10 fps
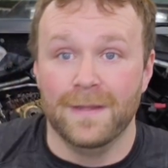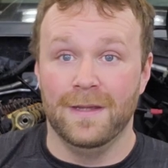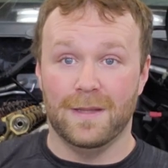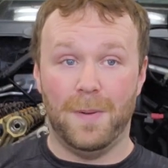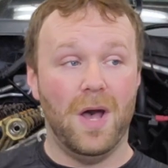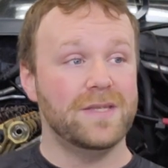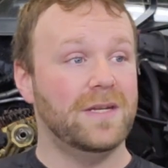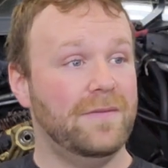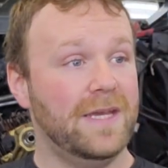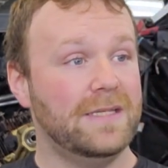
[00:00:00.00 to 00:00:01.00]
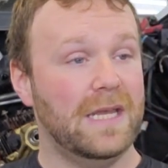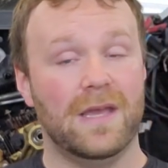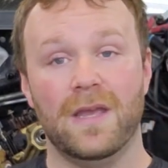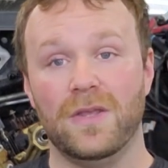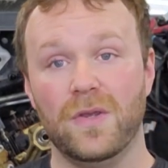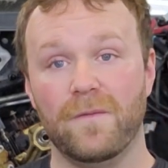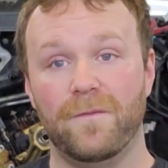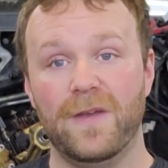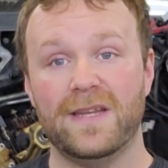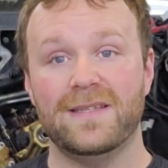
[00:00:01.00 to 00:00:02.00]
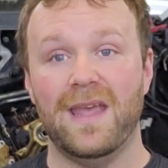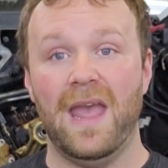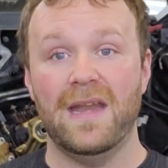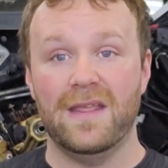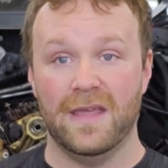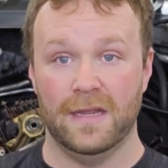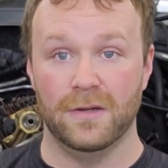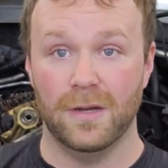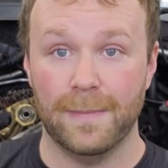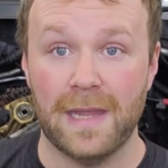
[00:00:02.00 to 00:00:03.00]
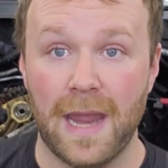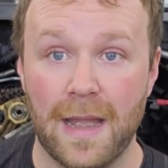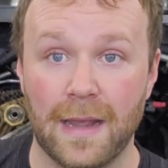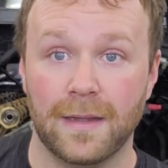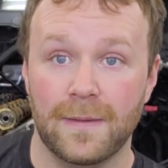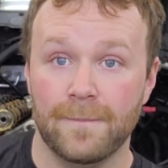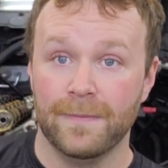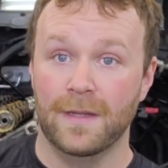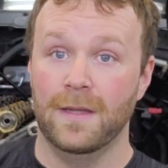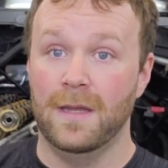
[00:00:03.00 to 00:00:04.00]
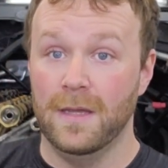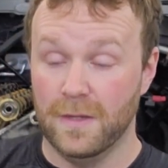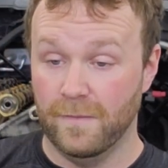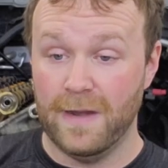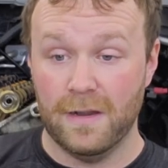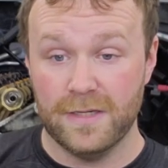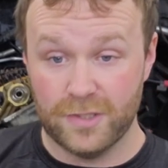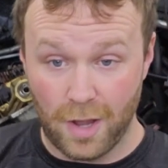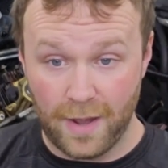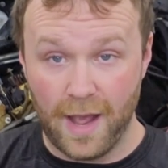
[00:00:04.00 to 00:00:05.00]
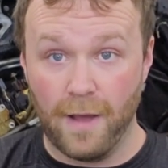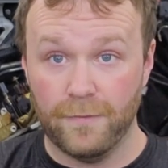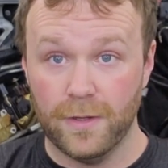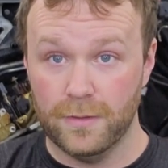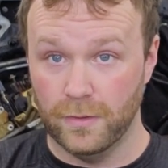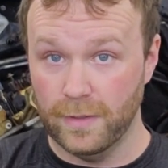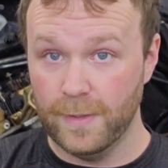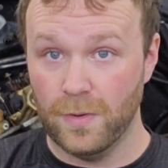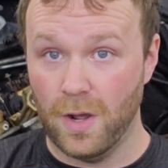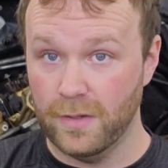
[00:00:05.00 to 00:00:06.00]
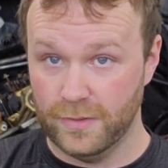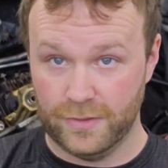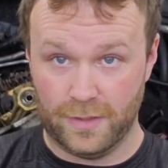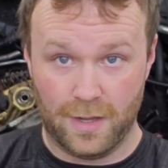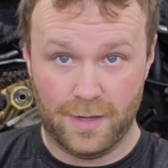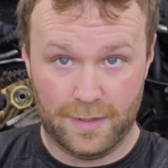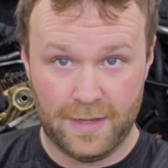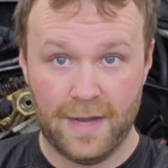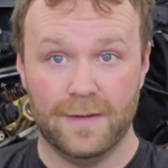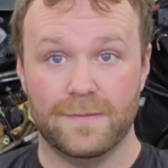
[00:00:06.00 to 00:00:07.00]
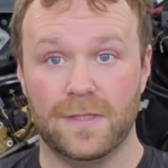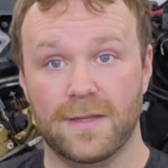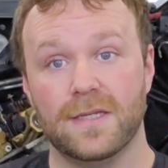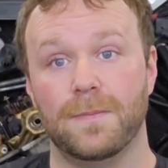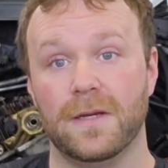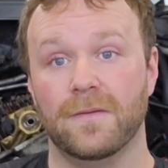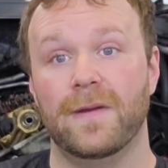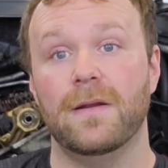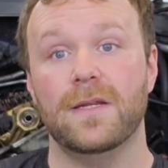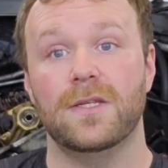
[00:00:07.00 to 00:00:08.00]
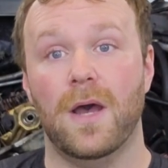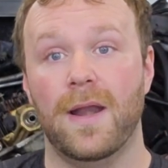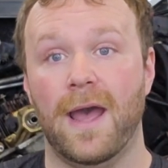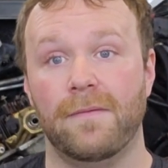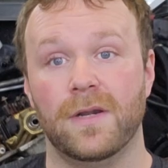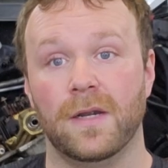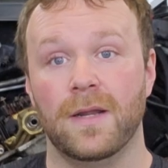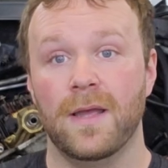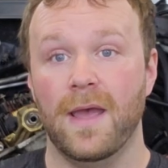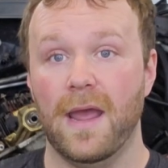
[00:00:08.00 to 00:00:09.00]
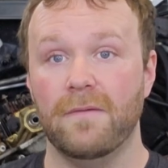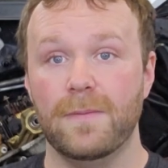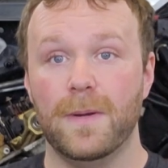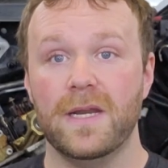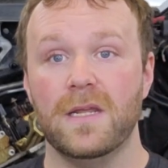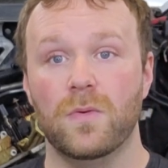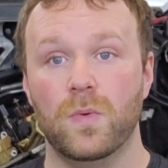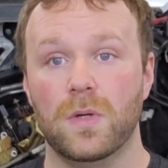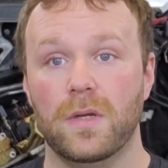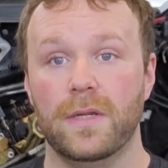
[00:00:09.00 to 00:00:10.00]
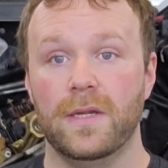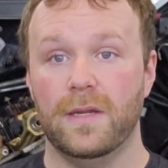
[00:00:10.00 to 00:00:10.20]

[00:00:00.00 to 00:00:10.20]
The positive is you can fix anything. You're a mechanic. You're very sought after. Don't get me wrong. There's a lot of negatives to this, but you're very sought after. Everybody in the world